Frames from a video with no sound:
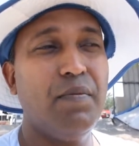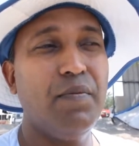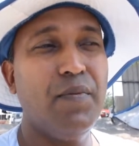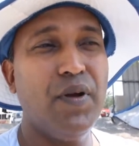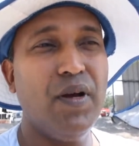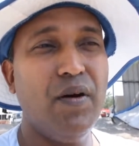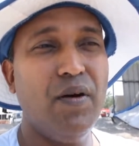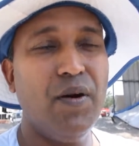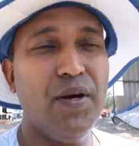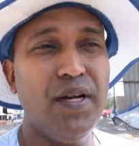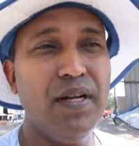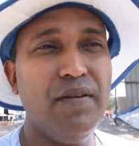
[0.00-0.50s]

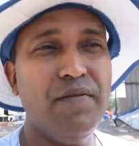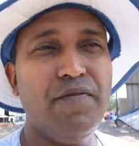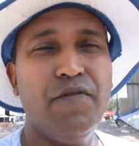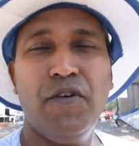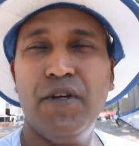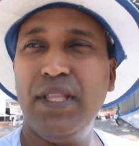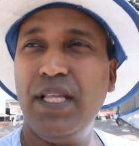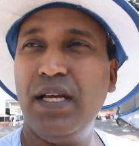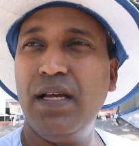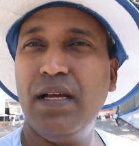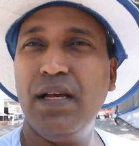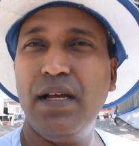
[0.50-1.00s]
only for
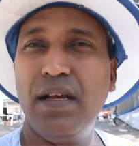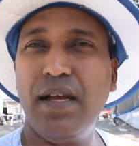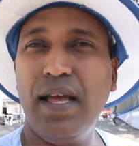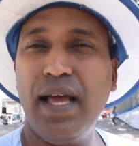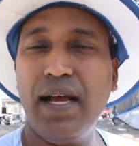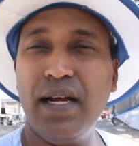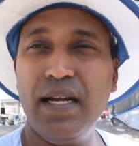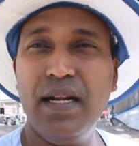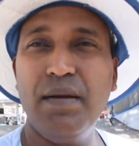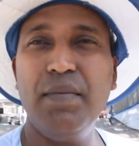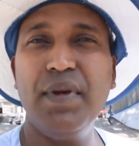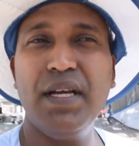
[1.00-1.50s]
the
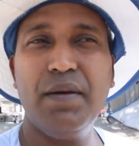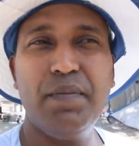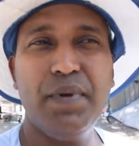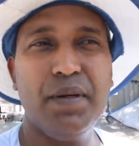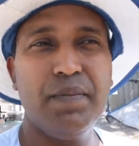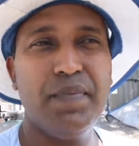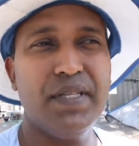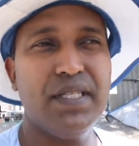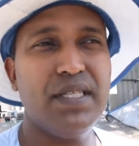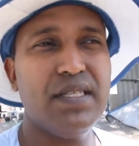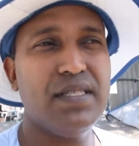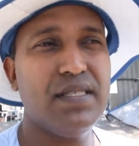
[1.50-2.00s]
academic
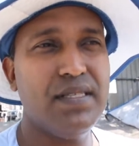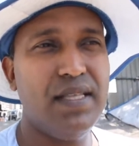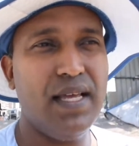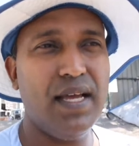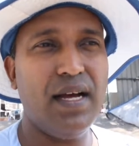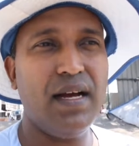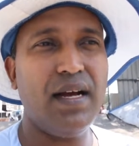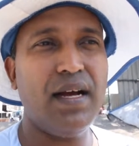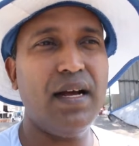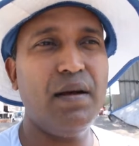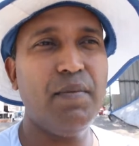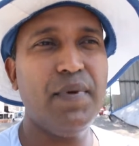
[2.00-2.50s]
purposes they
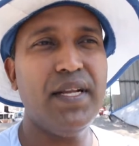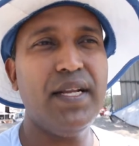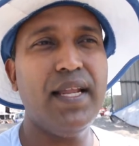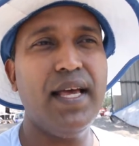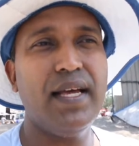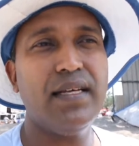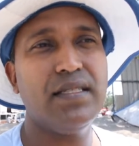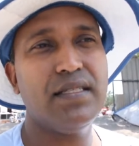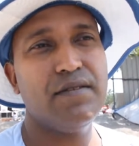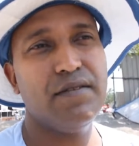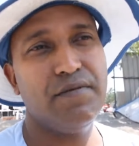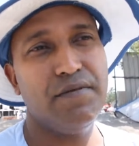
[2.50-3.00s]
coming
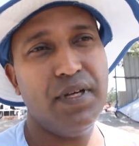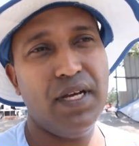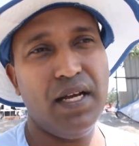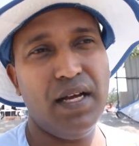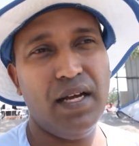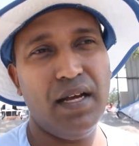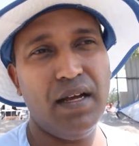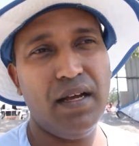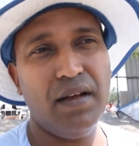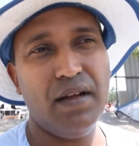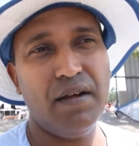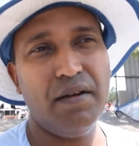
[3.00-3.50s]
as
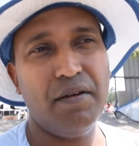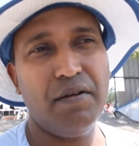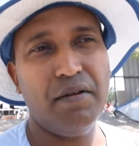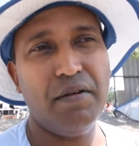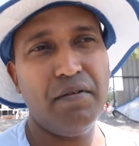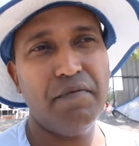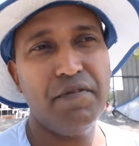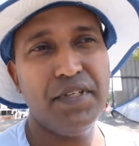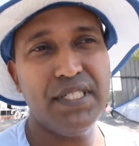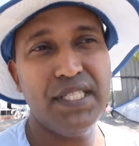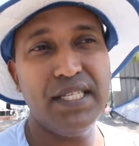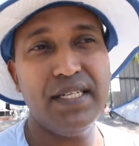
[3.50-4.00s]

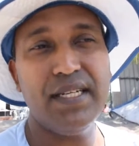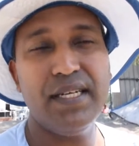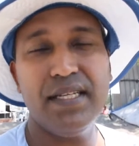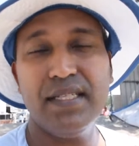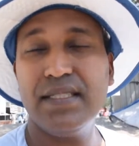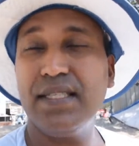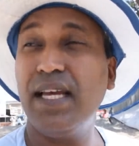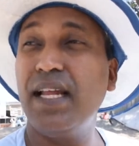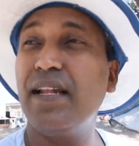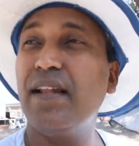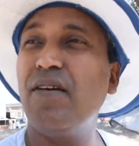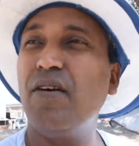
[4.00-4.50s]
visitors
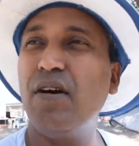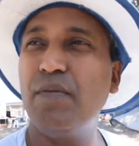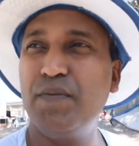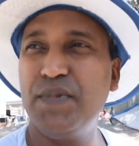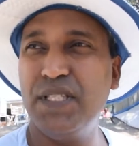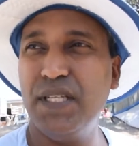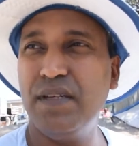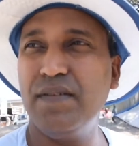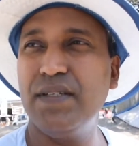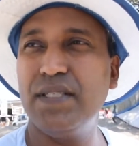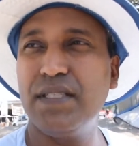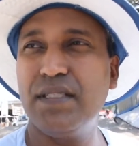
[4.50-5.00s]
and
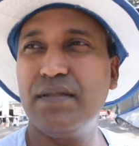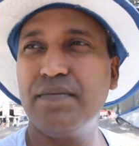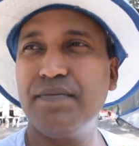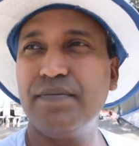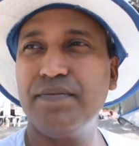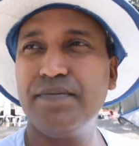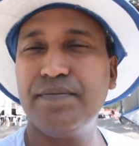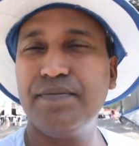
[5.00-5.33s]
observers.